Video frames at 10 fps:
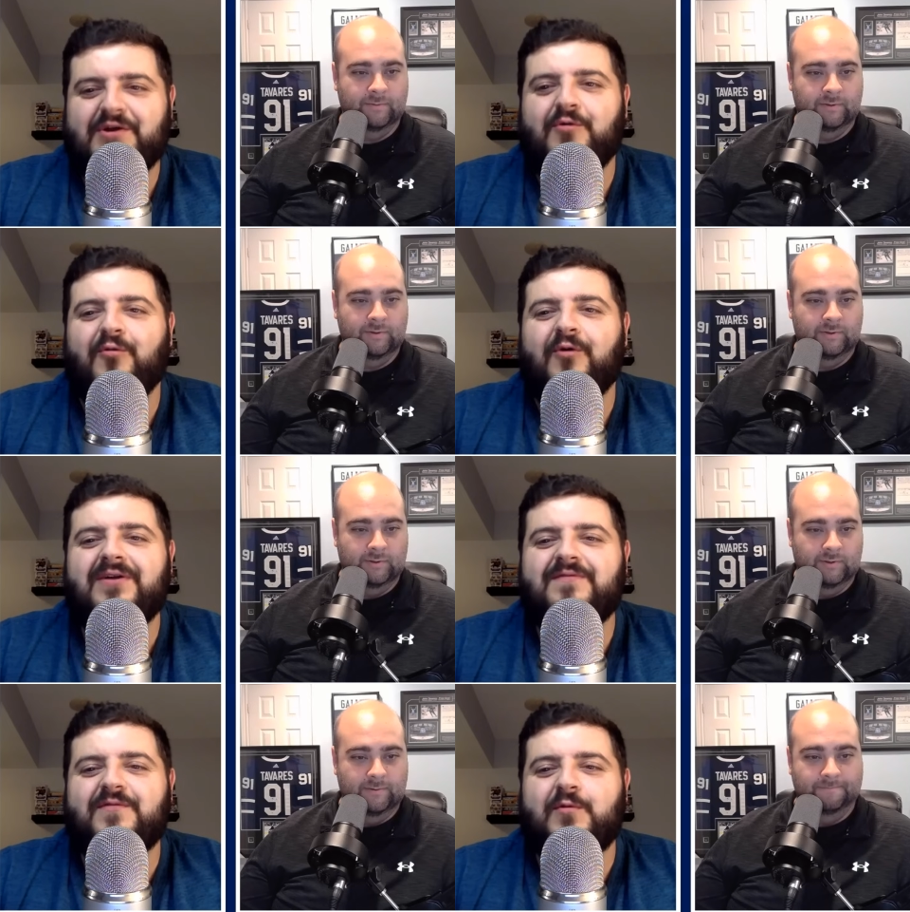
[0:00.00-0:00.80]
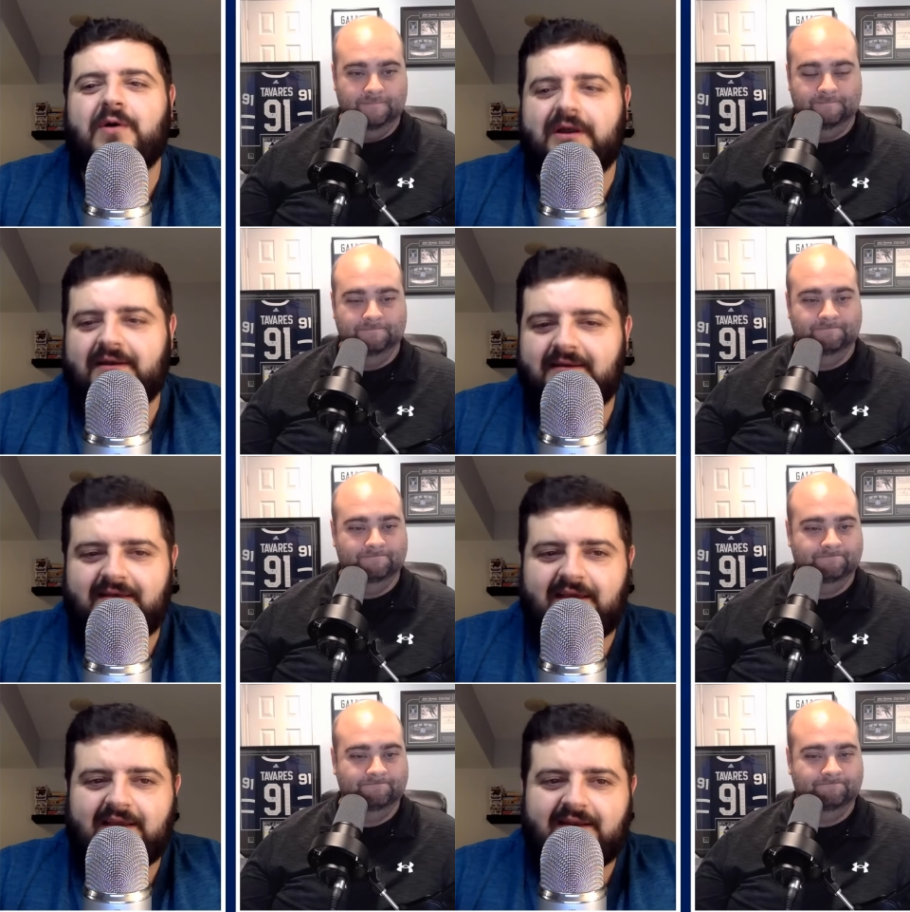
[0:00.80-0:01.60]
Speaker 1: one for one
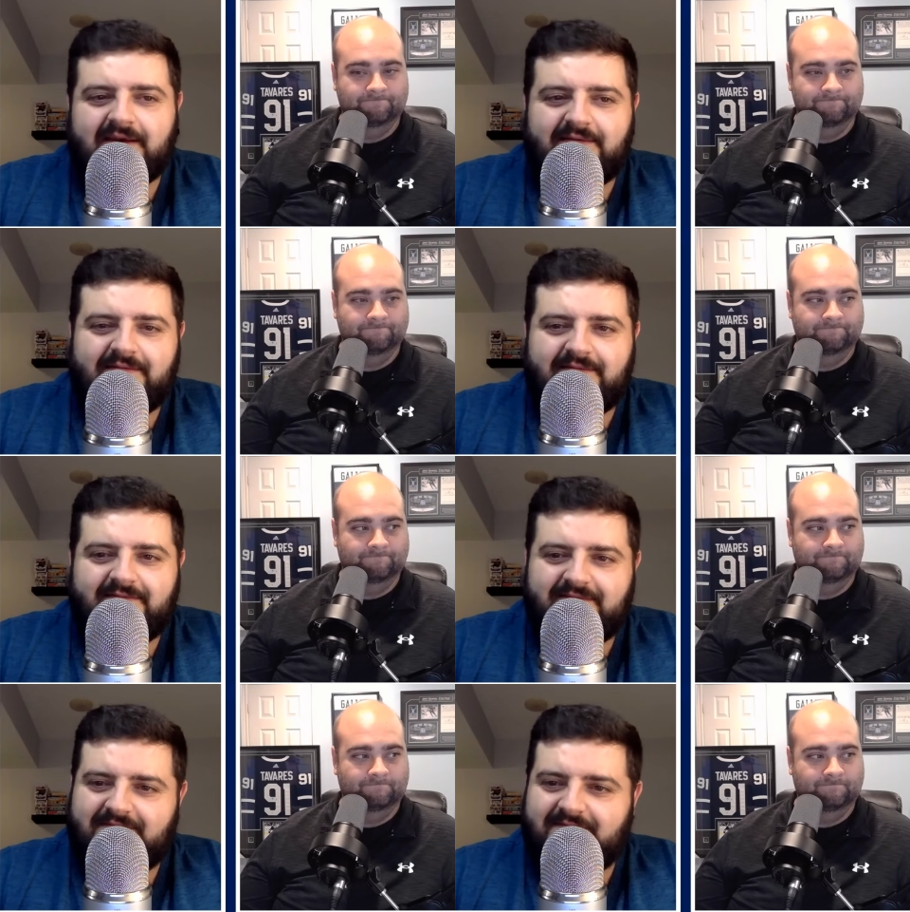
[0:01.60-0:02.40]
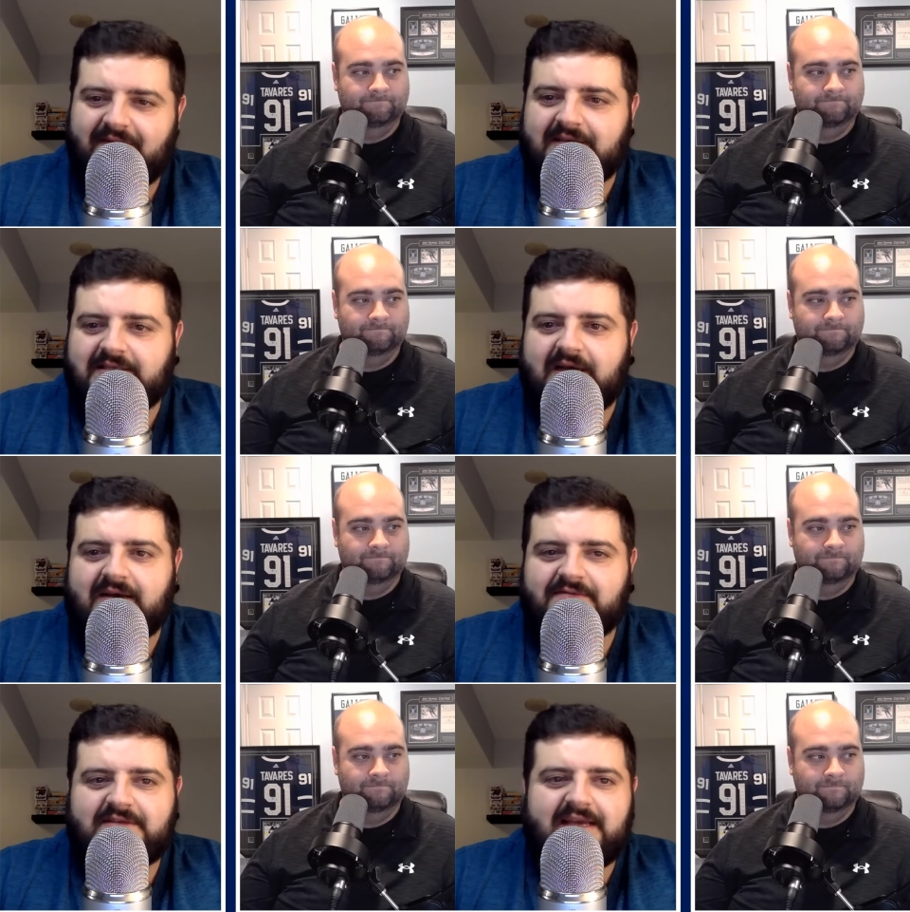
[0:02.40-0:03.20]
in
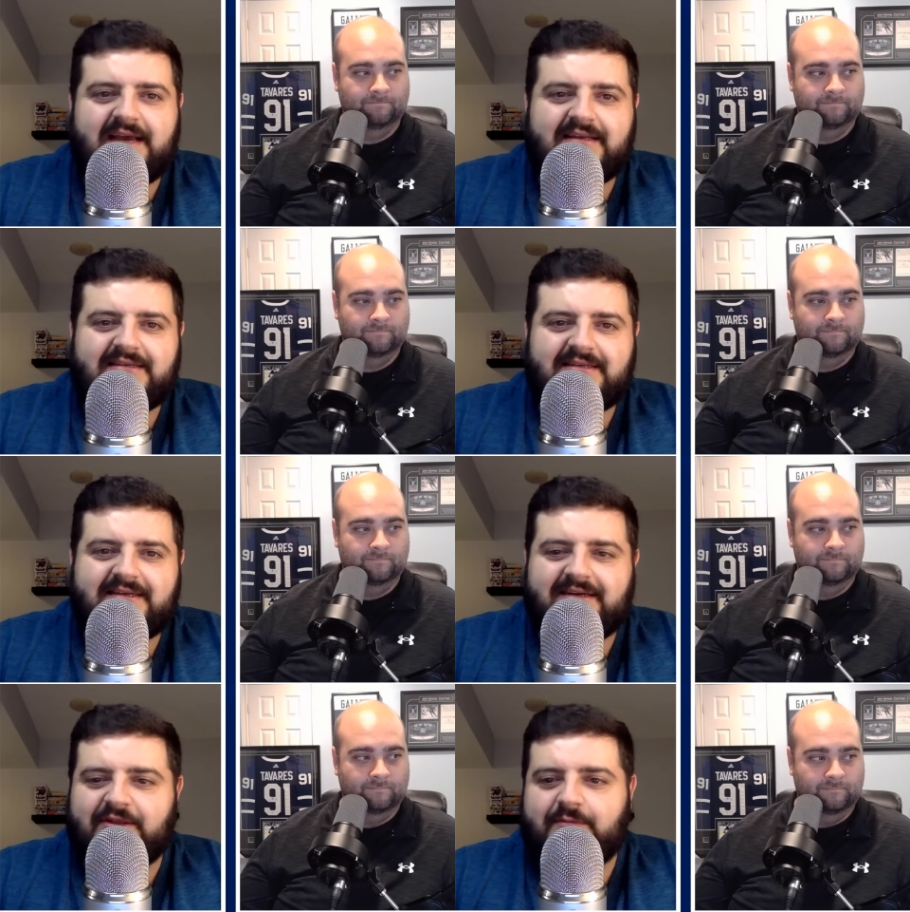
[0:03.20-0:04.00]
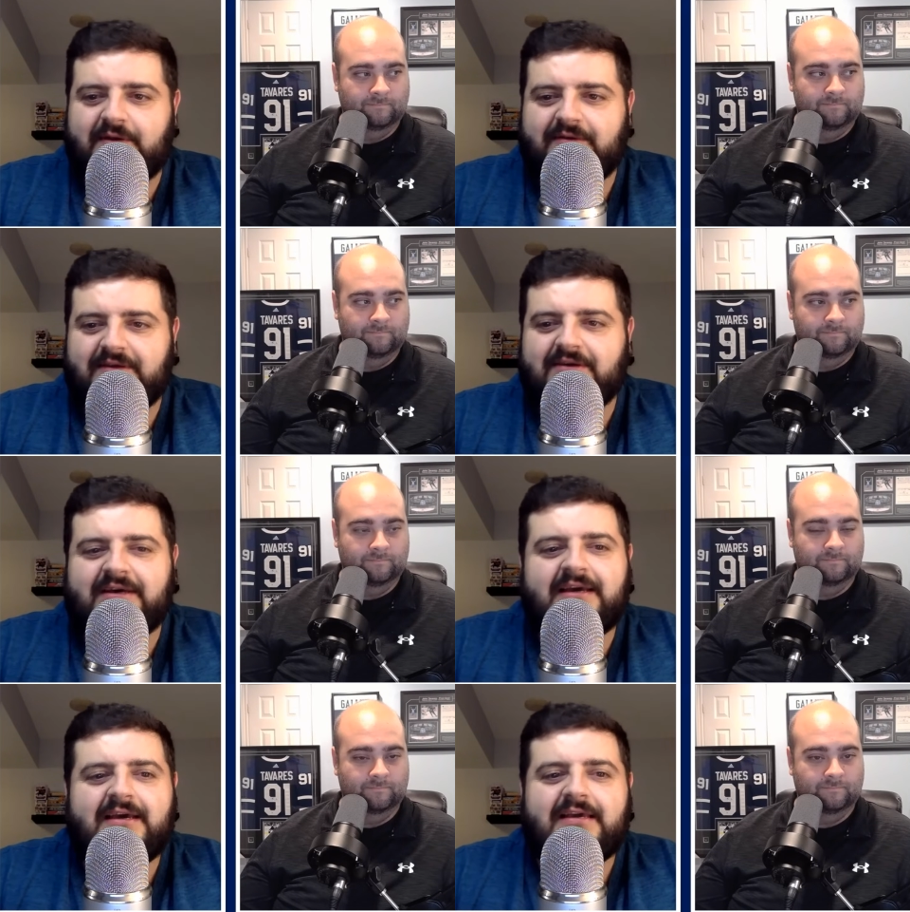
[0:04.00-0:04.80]
face-offs at uh, on the penalty kill
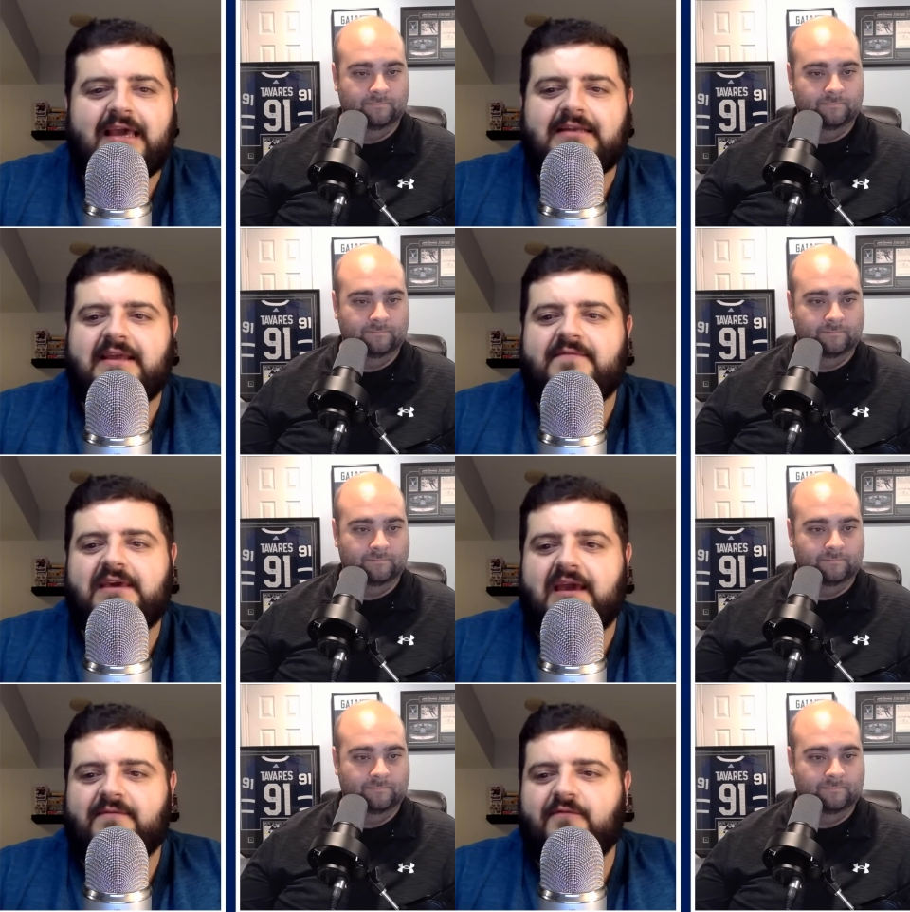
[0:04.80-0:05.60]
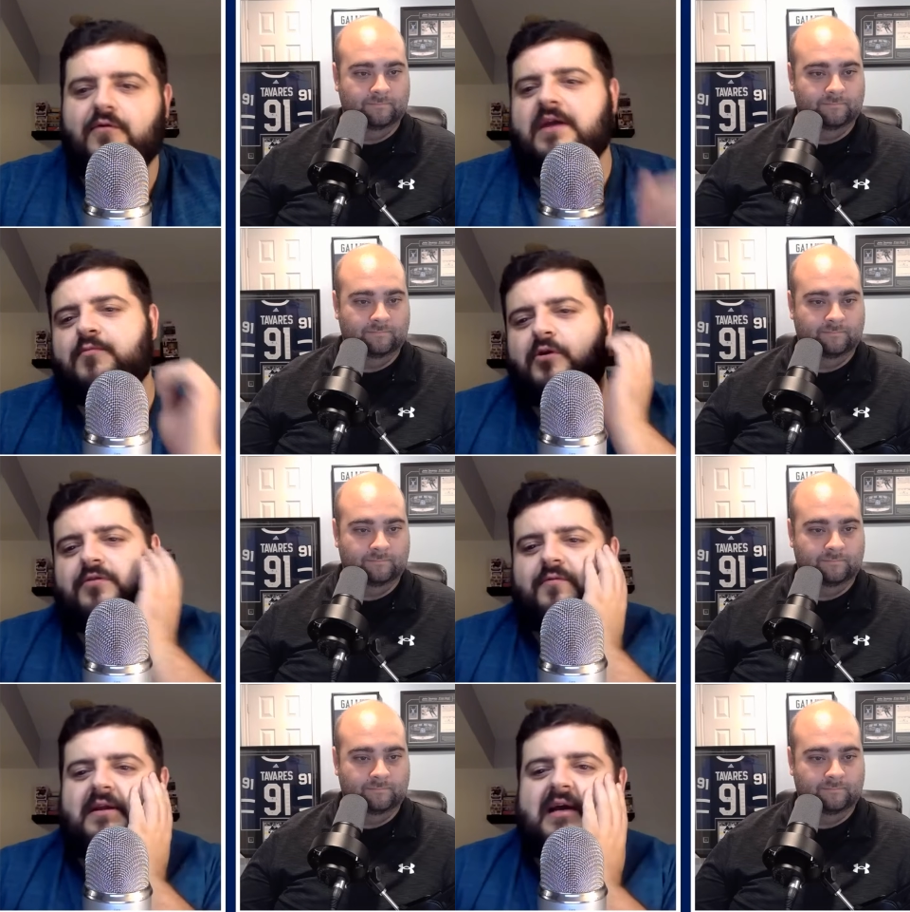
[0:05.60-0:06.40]
yeah, David Kampf,
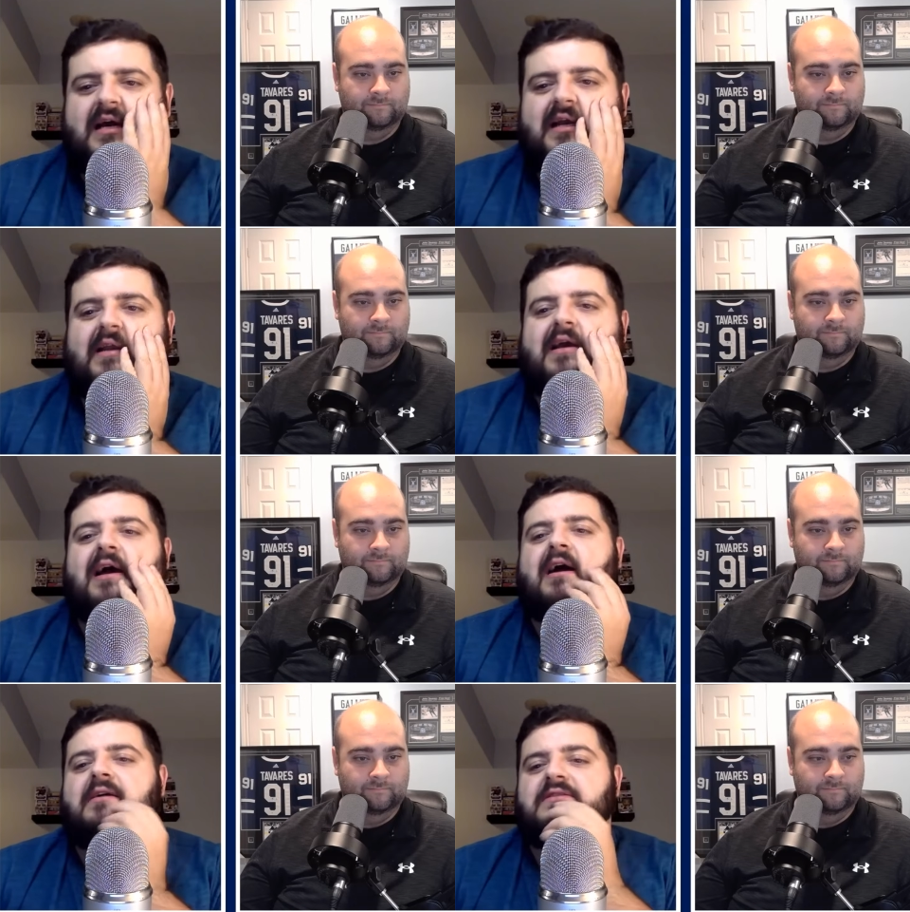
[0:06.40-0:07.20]
48.39, uh,